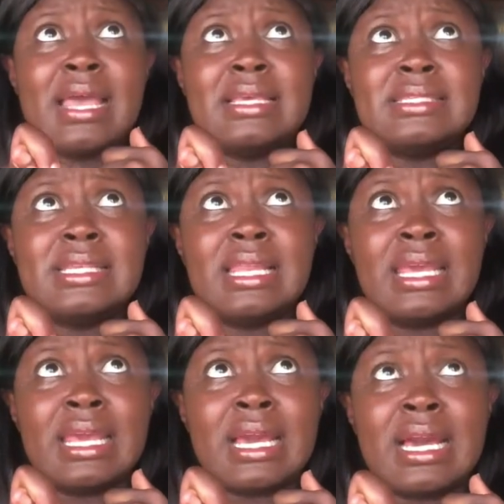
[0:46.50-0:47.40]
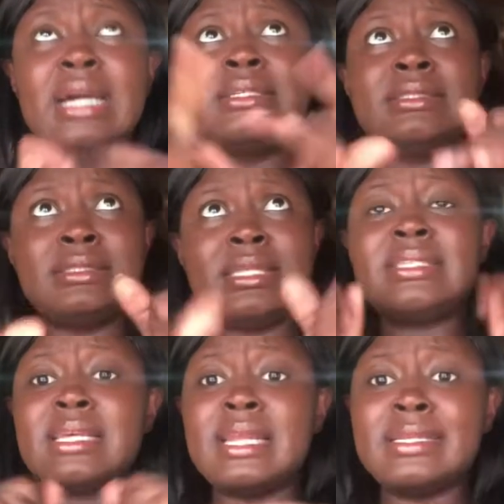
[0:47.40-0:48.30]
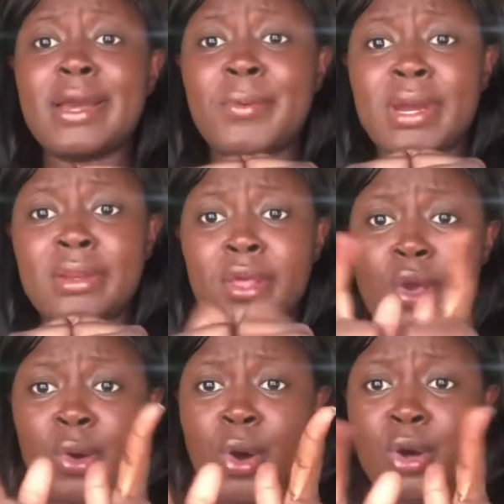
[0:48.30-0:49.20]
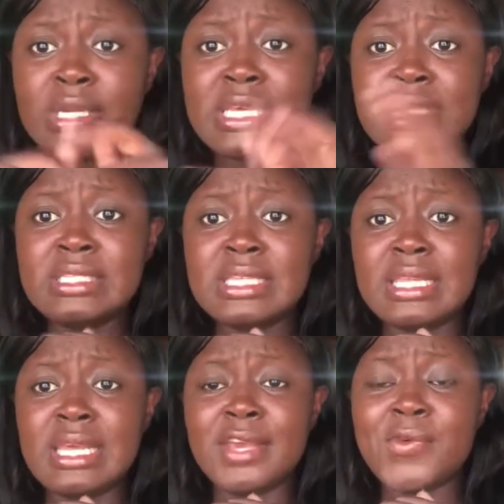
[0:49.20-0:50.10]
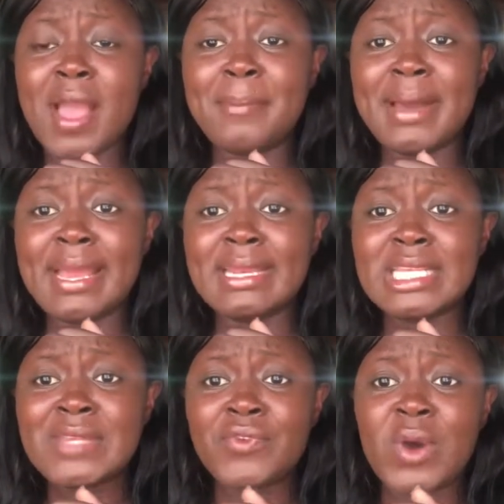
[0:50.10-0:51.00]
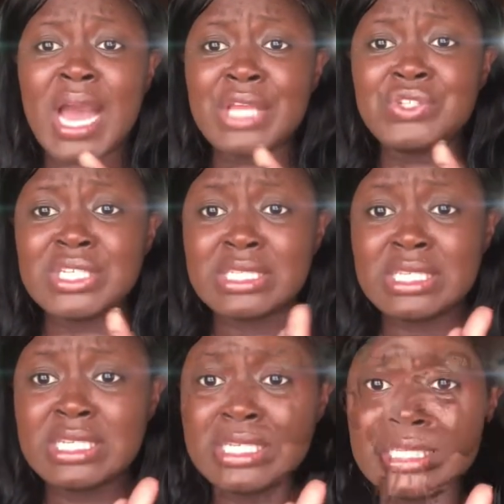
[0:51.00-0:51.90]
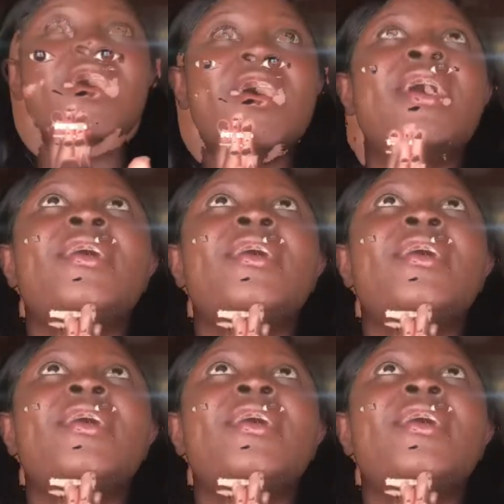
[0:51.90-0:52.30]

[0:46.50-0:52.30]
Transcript: Easy Link? There's another one called Easy Link. We are buying it for 100 cedis.